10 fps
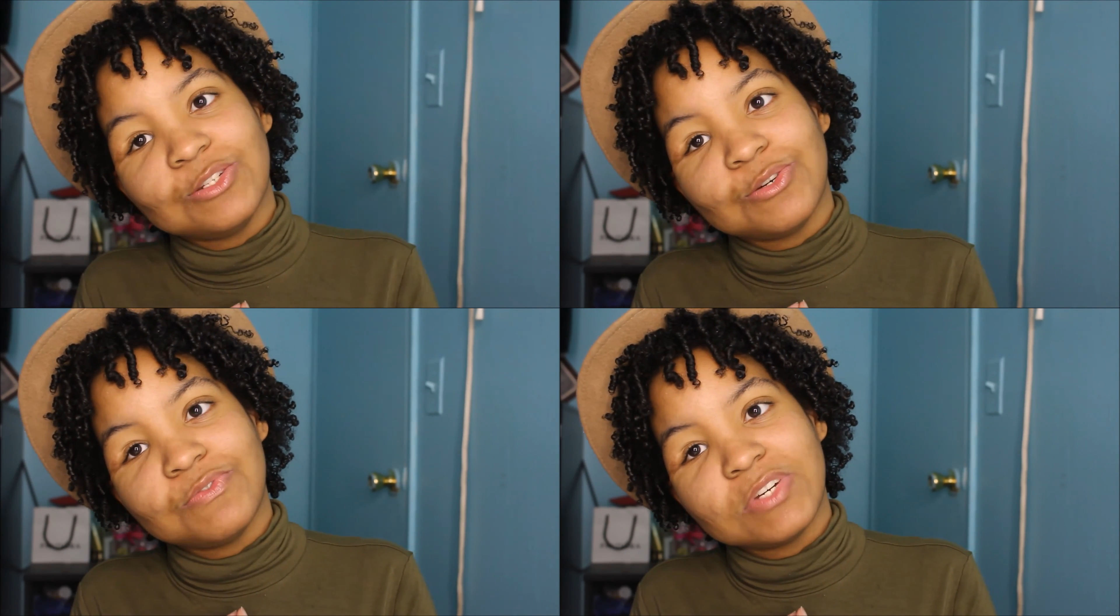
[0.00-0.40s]

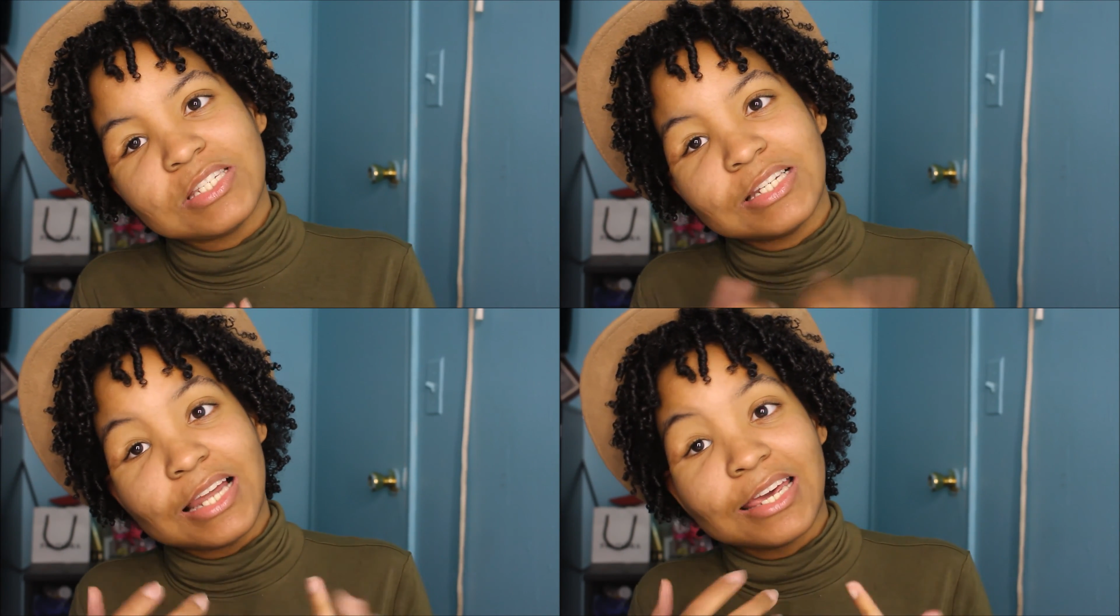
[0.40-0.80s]
and don't
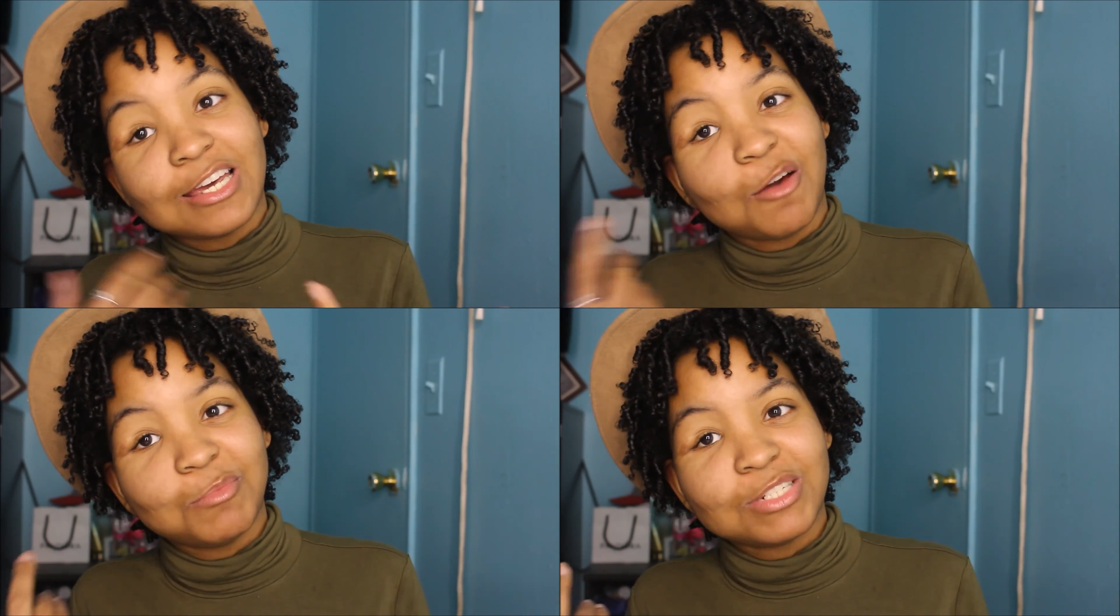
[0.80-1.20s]
forget to like,
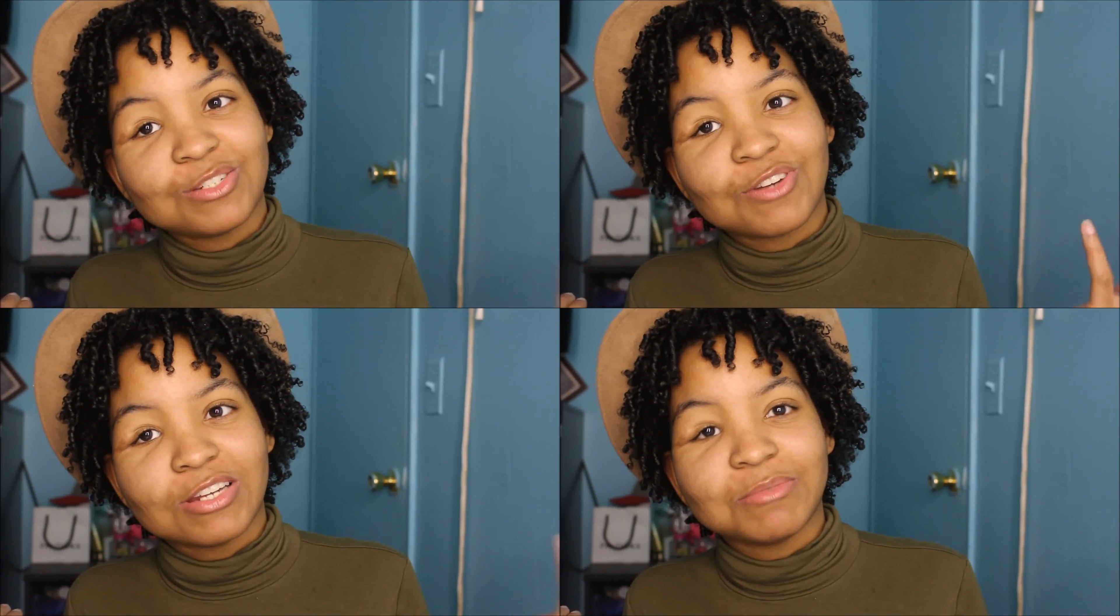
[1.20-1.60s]
comment,
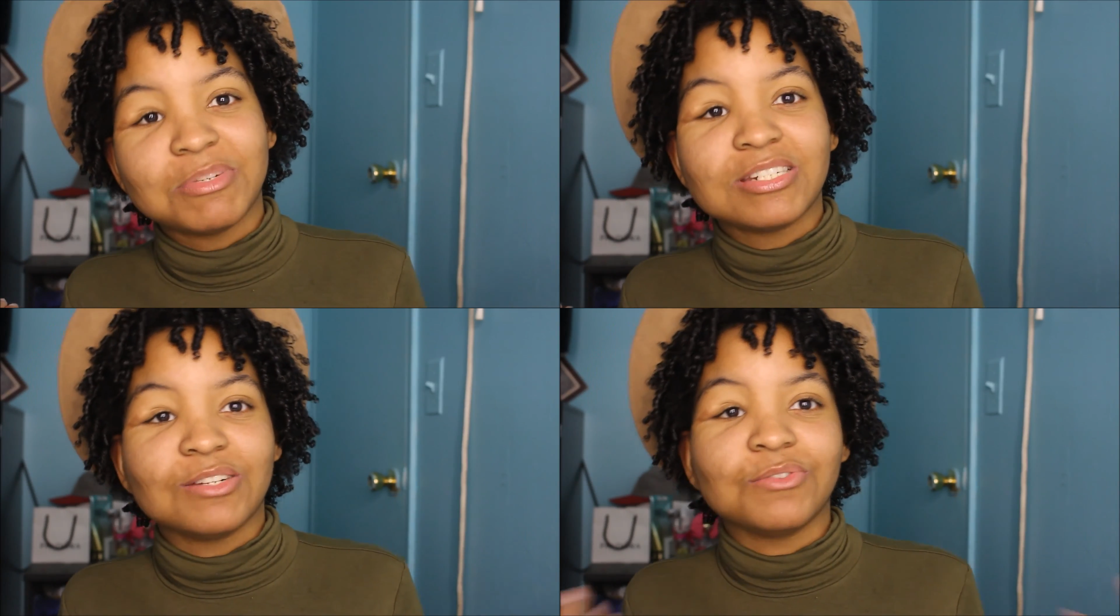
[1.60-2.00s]
subscribe to
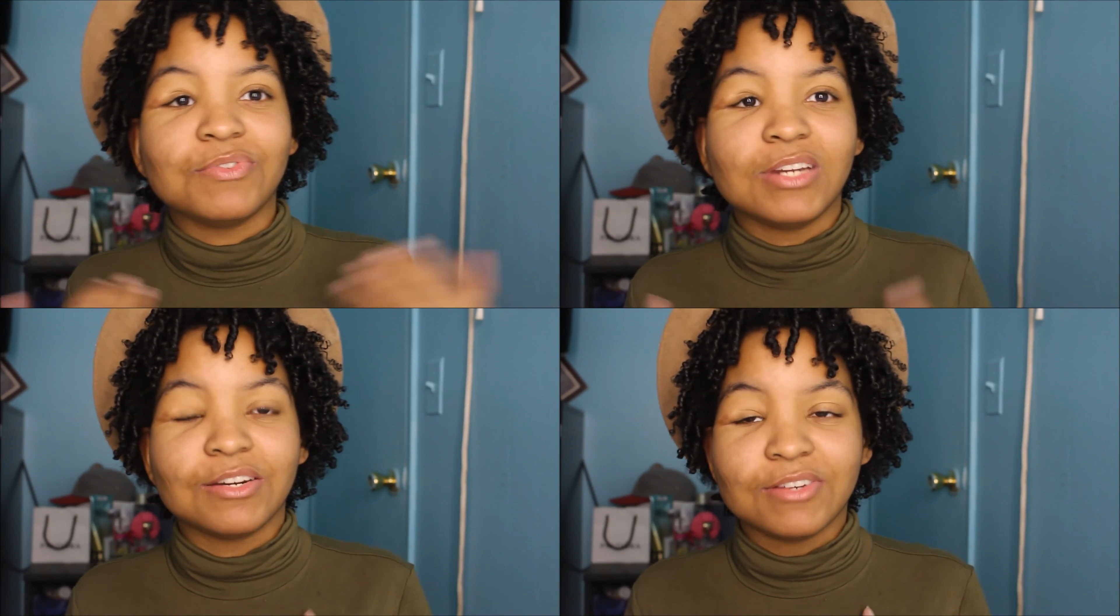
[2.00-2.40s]
my channel
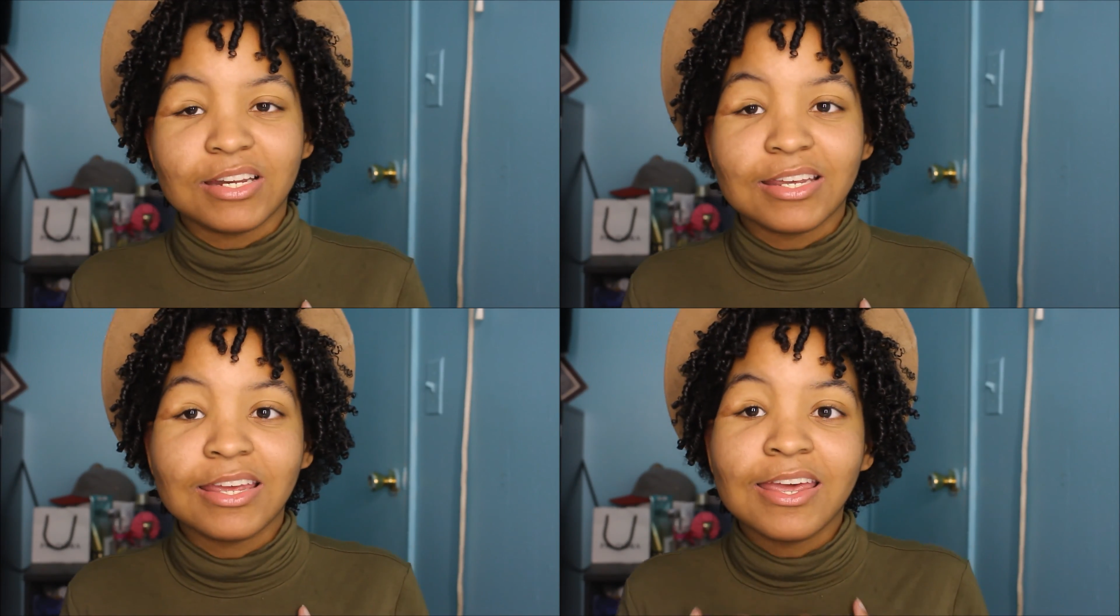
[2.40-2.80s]
if you're not
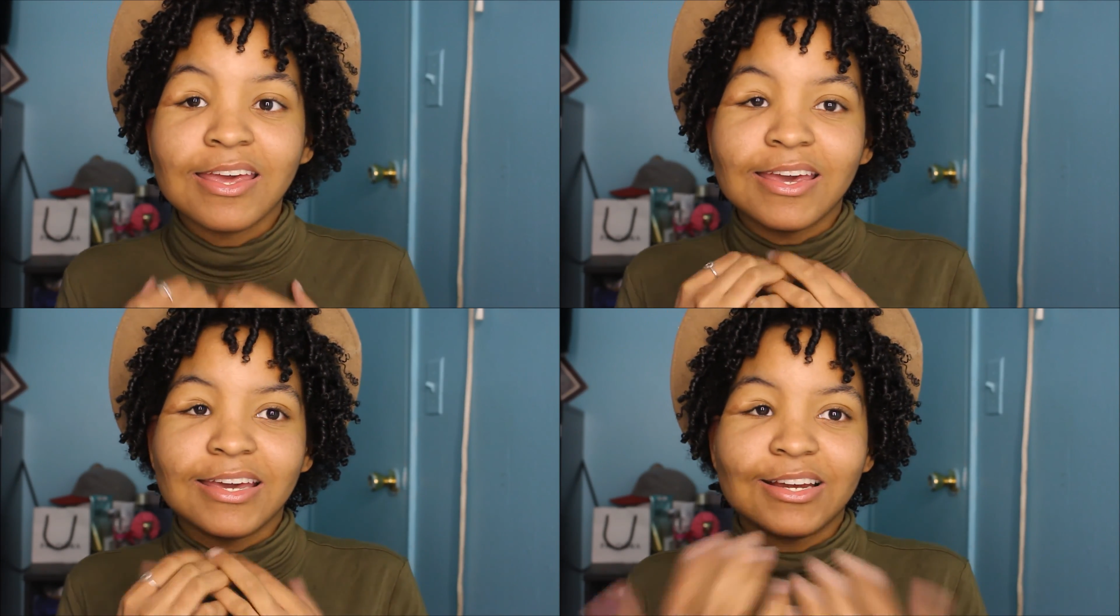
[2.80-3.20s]
already.
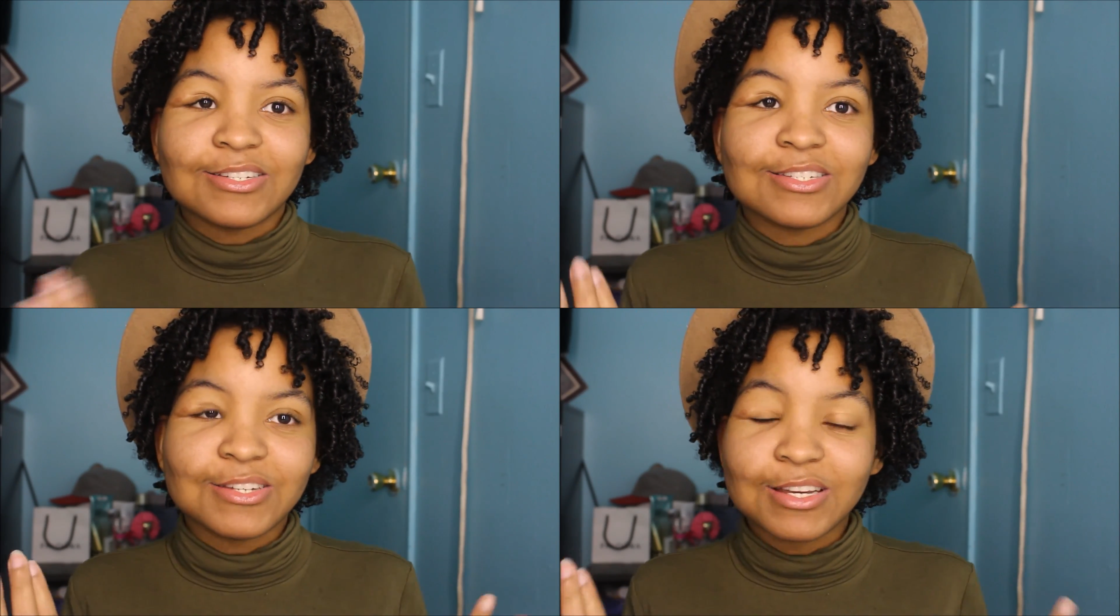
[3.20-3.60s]
And
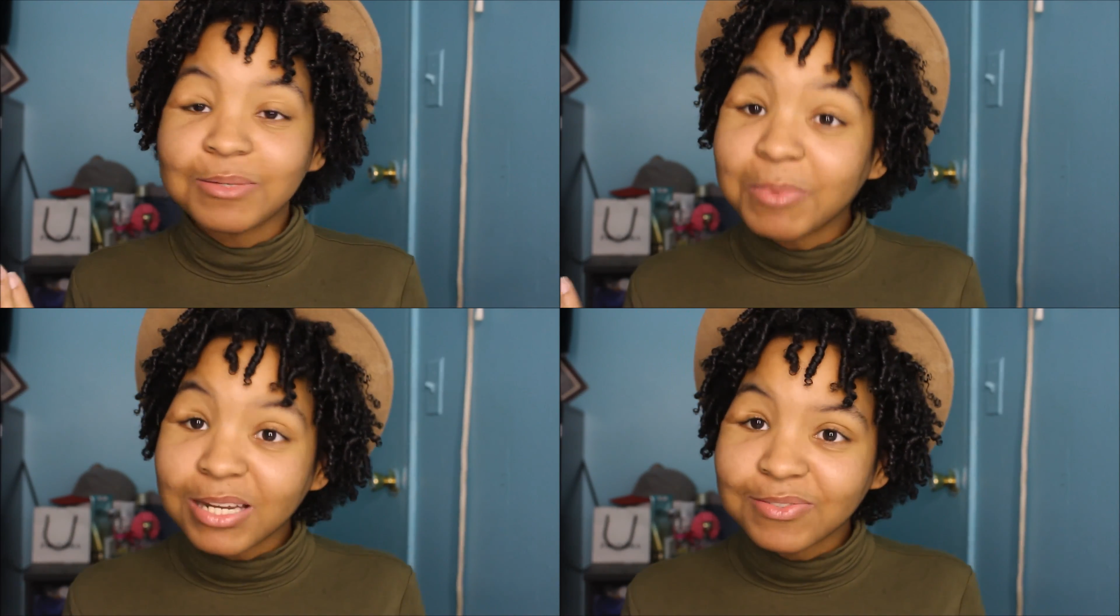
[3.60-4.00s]
I'll see you guys
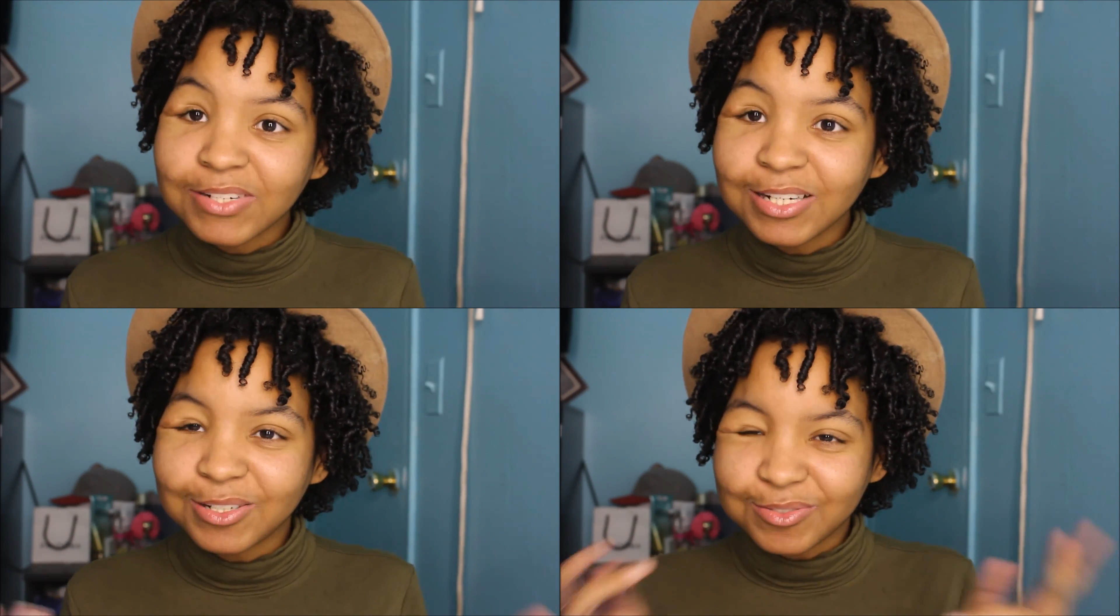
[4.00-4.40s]
in my next
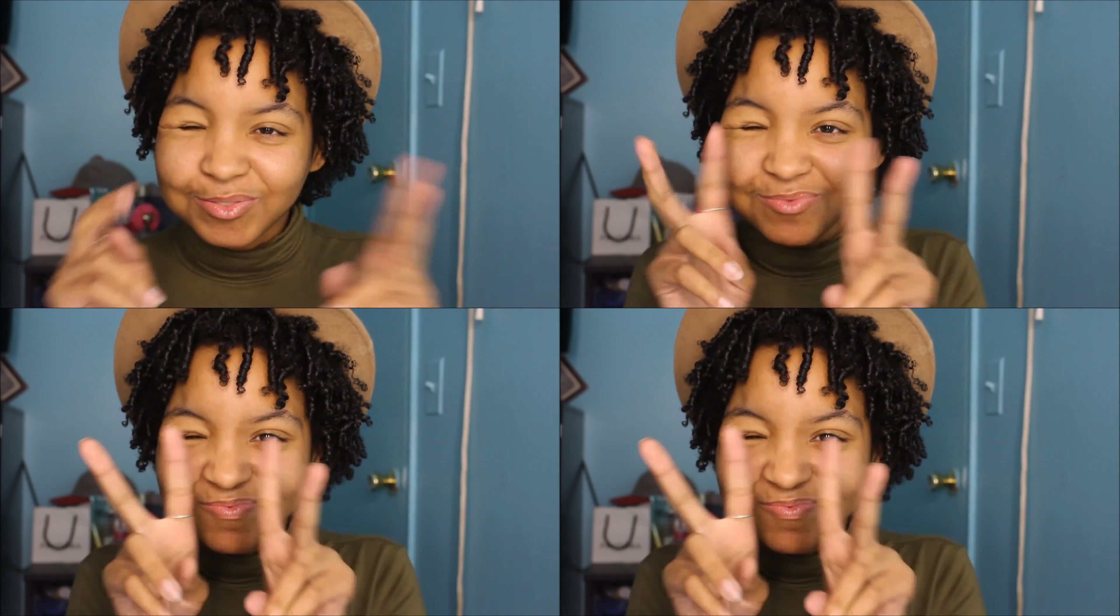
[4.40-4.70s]
video.